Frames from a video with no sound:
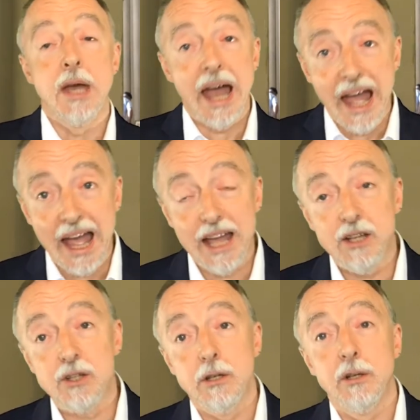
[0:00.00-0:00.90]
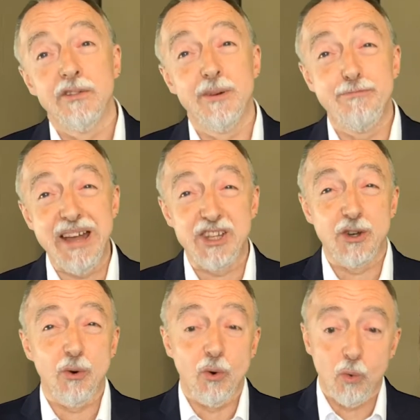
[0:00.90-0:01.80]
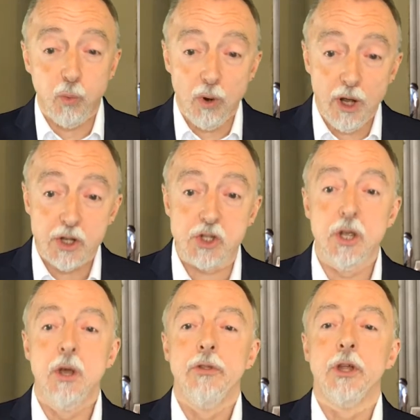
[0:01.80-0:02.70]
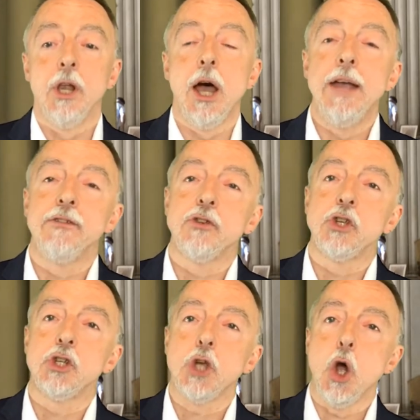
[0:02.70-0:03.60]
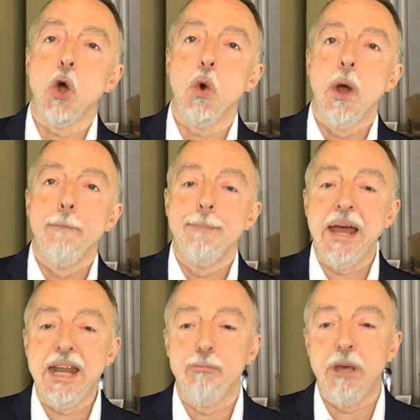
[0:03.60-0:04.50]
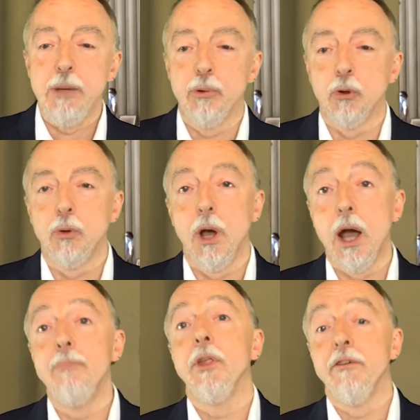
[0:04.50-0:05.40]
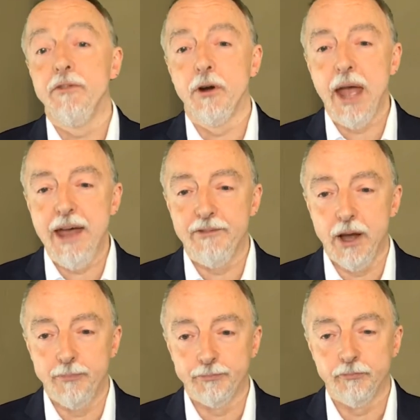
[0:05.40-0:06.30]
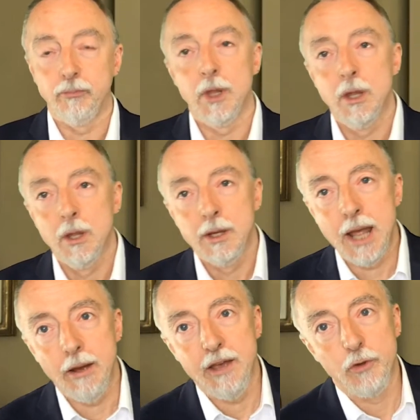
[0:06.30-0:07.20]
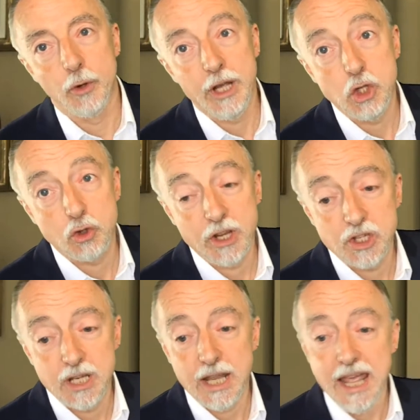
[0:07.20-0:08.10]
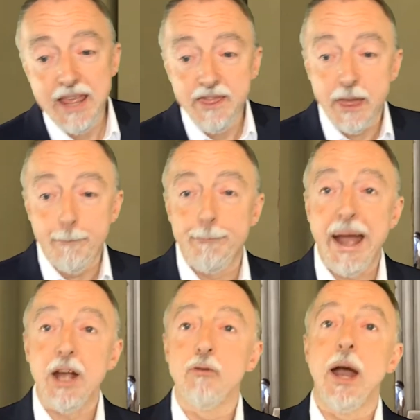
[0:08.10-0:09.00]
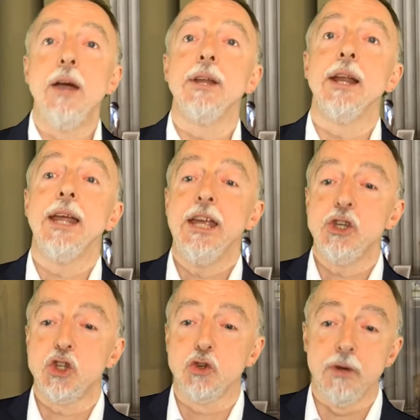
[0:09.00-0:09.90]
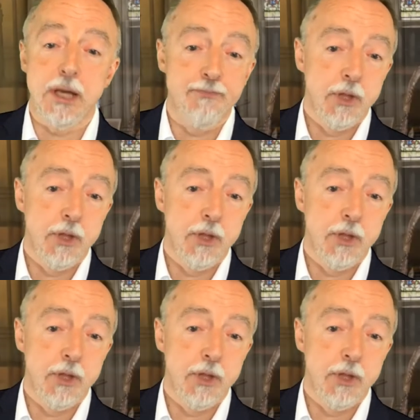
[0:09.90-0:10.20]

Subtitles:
and for better or worse, the lives of so many people forever. Now, if you're interested in the background and history,